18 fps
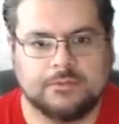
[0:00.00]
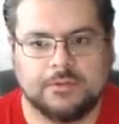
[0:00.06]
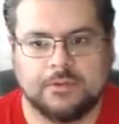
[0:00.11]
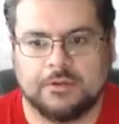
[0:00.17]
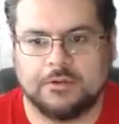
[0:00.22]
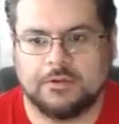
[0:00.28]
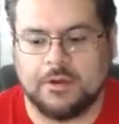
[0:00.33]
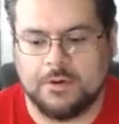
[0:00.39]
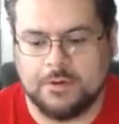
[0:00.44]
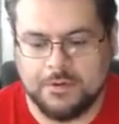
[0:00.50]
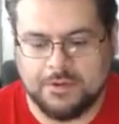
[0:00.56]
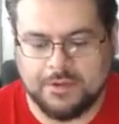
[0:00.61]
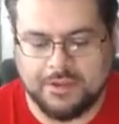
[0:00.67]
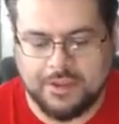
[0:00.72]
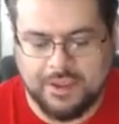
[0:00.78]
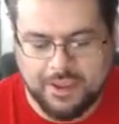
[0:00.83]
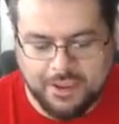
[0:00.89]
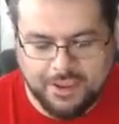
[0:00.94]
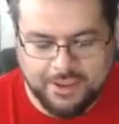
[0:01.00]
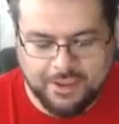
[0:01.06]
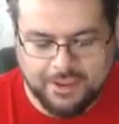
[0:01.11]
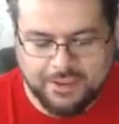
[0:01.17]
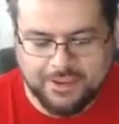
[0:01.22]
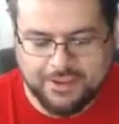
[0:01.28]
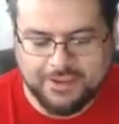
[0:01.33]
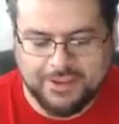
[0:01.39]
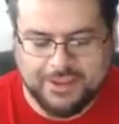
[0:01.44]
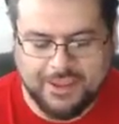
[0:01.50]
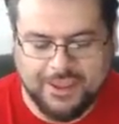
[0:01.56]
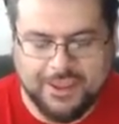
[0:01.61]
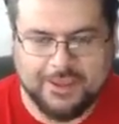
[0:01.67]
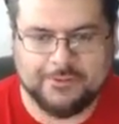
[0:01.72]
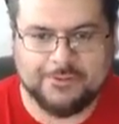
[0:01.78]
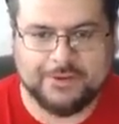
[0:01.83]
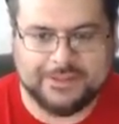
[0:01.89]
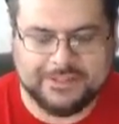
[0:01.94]
Okay, hey,
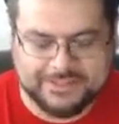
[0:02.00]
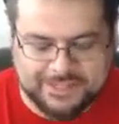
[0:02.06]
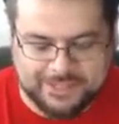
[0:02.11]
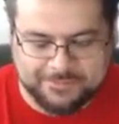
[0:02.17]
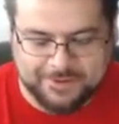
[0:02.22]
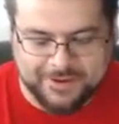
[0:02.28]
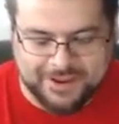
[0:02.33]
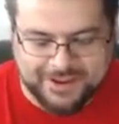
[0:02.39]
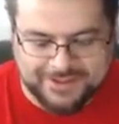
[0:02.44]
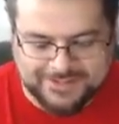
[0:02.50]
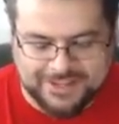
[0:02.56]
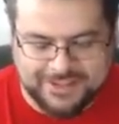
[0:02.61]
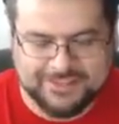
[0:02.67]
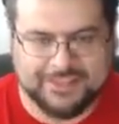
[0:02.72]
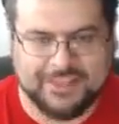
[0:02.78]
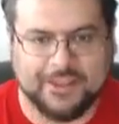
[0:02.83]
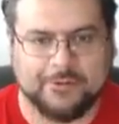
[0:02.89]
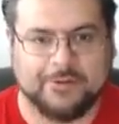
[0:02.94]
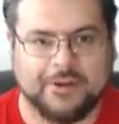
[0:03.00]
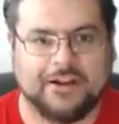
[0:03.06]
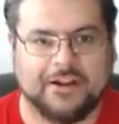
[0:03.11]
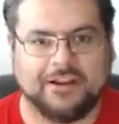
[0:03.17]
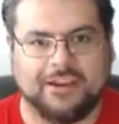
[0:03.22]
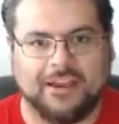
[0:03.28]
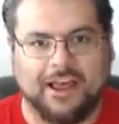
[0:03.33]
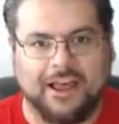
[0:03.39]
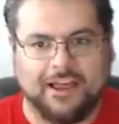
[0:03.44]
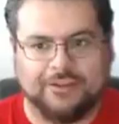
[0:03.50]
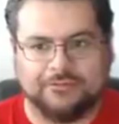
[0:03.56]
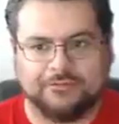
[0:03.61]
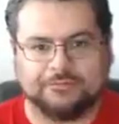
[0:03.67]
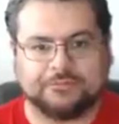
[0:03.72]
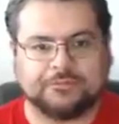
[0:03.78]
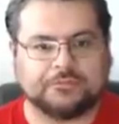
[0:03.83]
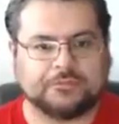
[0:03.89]
what's up guys? I think we are live.